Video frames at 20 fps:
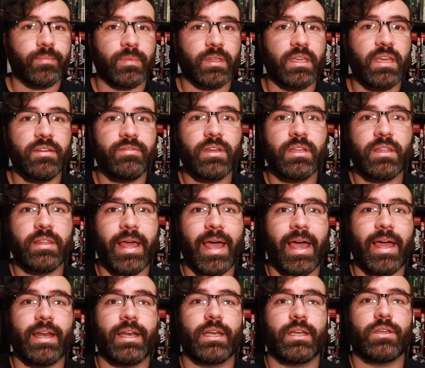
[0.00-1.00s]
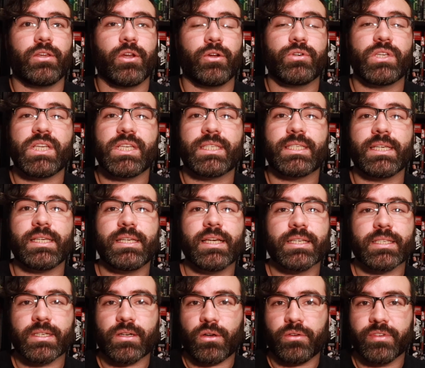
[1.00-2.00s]
given that, you know, DC
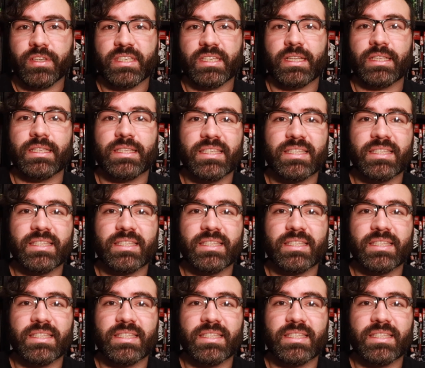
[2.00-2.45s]
doesn't all of a sudden